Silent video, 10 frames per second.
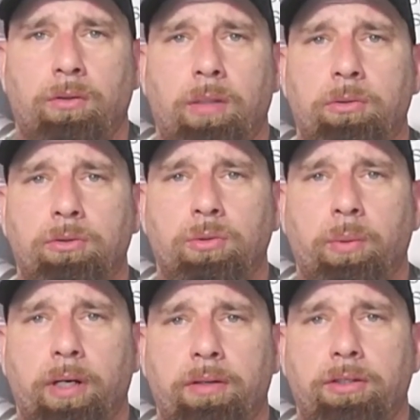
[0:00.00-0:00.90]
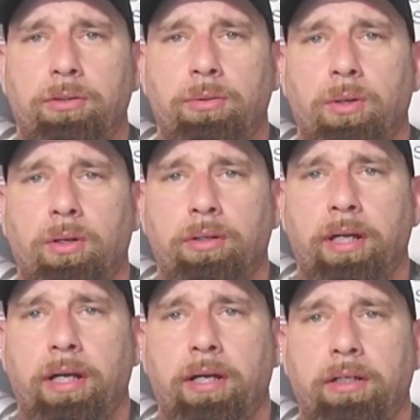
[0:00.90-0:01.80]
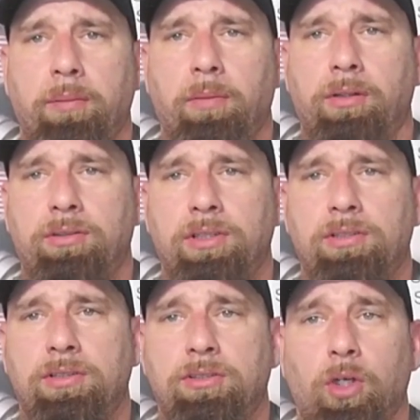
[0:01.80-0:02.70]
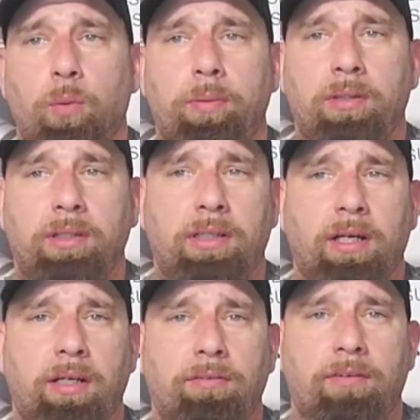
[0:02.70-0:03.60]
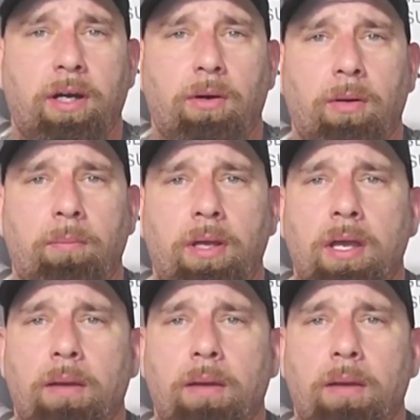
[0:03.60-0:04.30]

Criminals aware that you are in the area among citizens openly carrying a firearm